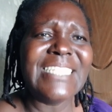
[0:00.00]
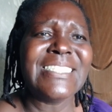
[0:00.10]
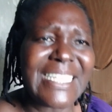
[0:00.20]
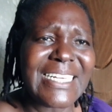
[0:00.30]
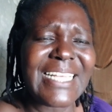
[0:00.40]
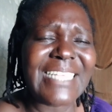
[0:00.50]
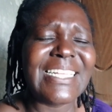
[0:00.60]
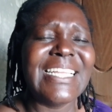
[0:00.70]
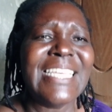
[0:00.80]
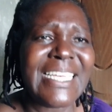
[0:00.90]

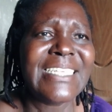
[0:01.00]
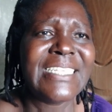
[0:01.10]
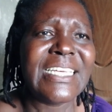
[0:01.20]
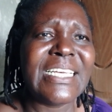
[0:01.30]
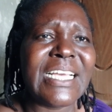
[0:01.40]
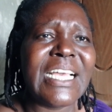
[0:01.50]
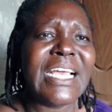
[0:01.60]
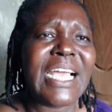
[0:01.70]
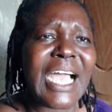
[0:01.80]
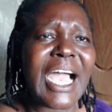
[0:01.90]
seriously hitting
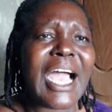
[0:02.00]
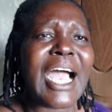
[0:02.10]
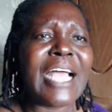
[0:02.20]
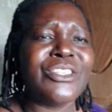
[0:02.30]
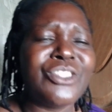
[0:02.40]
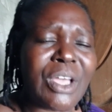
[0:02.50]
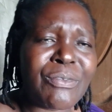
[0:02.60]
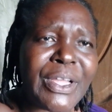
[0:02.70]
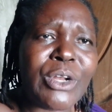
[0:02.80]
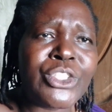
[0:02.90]
a
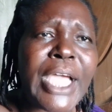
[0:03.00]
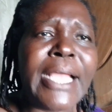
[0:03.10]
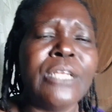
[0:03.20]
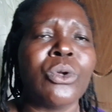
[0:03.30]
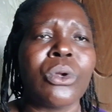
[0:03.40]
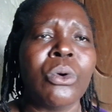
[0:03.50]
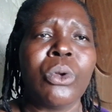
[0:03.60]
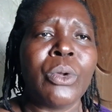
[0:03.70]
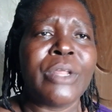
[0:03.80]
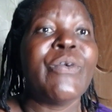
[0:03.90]
fellow child,
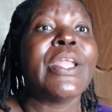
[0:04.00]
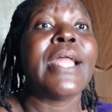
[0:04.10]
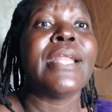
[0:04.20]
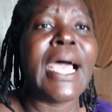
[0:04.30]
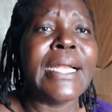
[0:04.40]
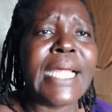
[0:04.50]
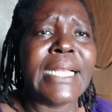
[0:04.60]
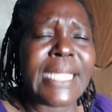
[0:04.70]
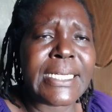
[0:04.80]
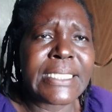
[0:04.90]
or even an
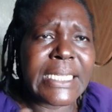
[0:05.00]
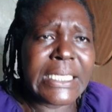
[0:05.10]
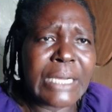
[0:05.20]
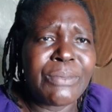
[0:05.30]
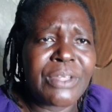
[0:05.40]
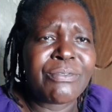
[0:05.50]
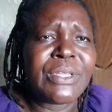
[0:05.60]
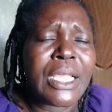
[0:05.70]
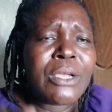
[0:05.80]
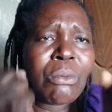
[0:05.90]
adult, until now they
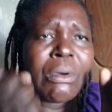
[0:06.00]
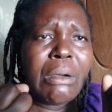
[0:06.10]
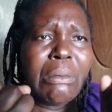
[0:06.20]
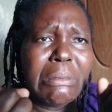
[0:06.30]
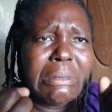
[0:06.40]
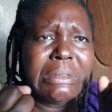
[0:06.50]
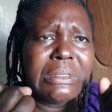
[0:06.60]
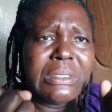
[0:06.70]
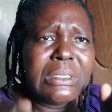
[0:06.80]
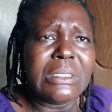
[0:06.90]
feel like, wow.
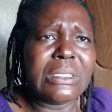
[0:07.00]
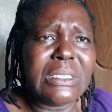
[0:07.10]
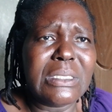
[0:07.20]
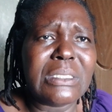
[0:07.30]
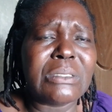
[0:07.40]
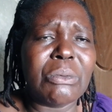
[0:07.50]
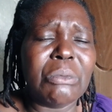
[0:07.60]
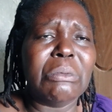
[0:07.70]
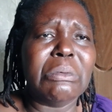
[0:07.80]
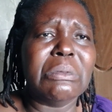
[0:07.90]

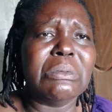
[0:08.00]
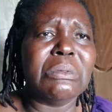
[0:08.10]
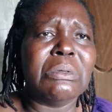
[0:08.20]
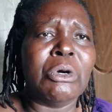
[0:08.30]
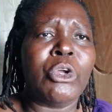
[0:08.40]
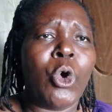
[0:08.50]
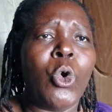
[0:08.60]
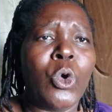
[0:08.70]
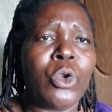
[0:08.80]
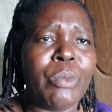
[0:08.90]
So,
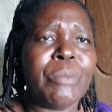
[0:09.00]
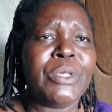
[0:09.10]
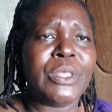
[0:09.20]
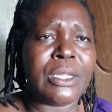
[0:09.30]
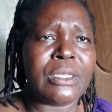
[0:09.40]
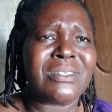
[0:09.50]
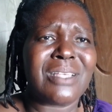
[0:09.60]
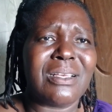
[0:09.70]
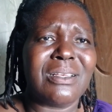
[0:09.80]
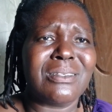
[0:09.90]
or maybe there is
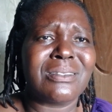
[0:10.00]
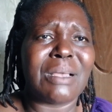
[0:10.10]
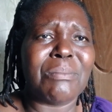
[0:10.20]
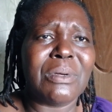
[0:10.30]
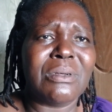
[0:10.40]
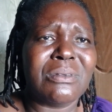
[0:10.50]
some